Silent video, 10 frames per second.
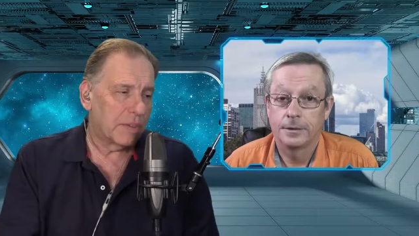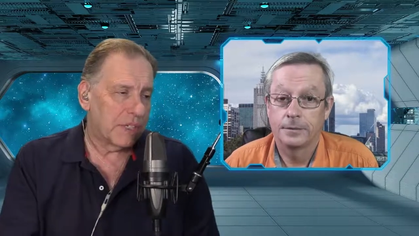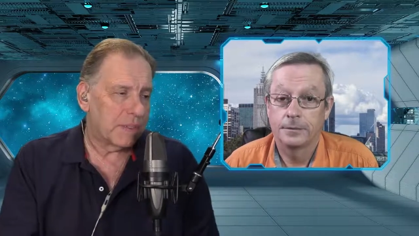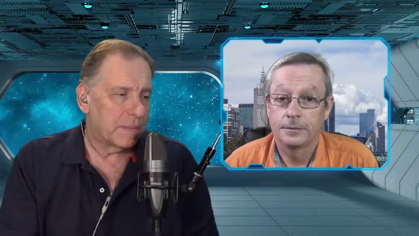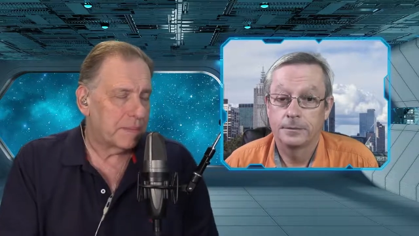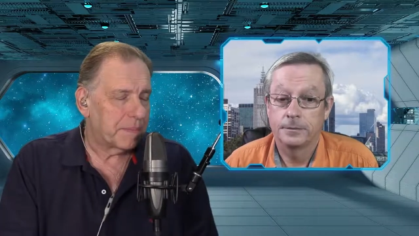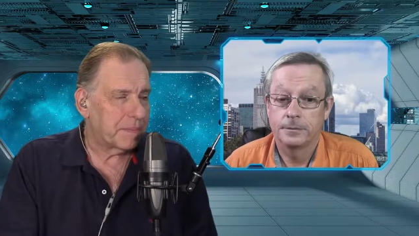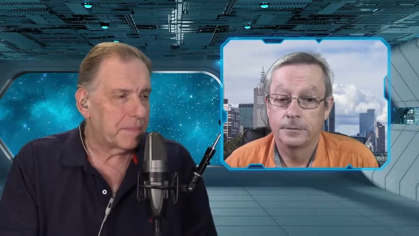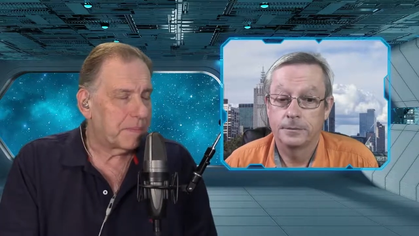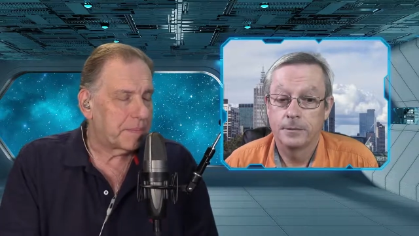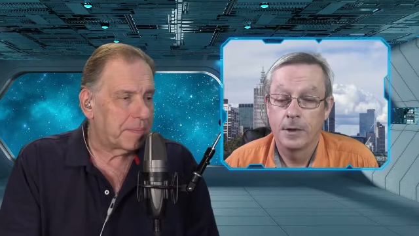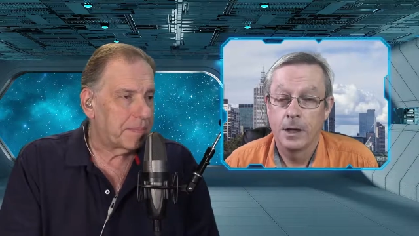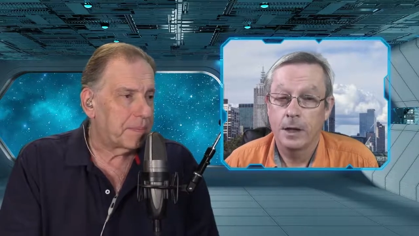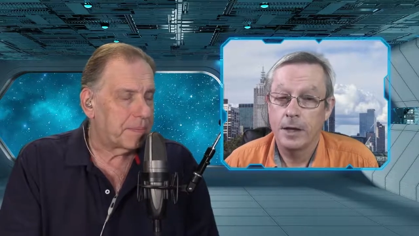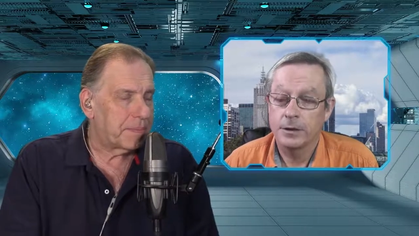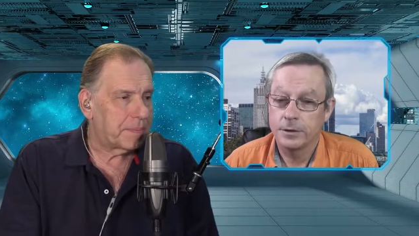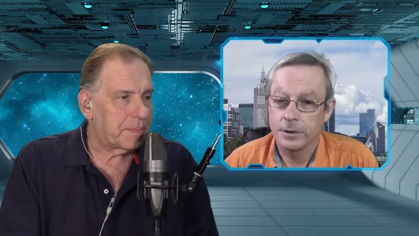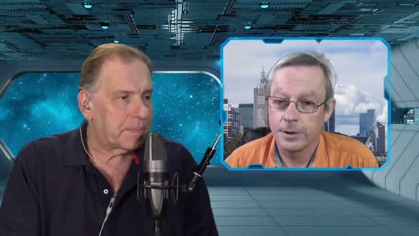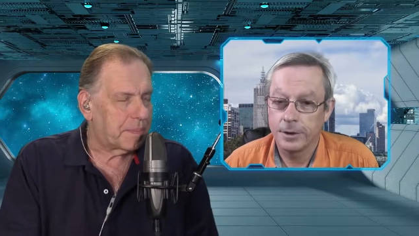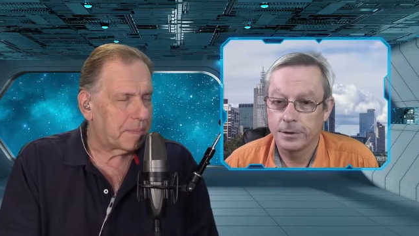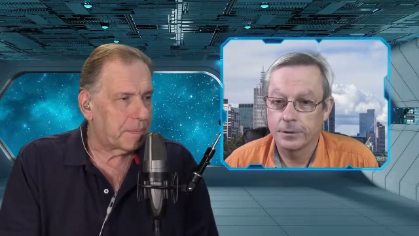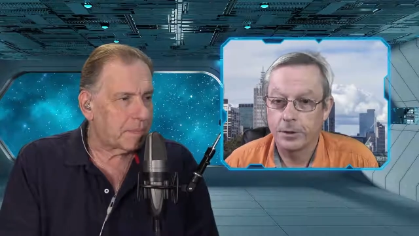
Speaker 1: it. And that's the thing, is so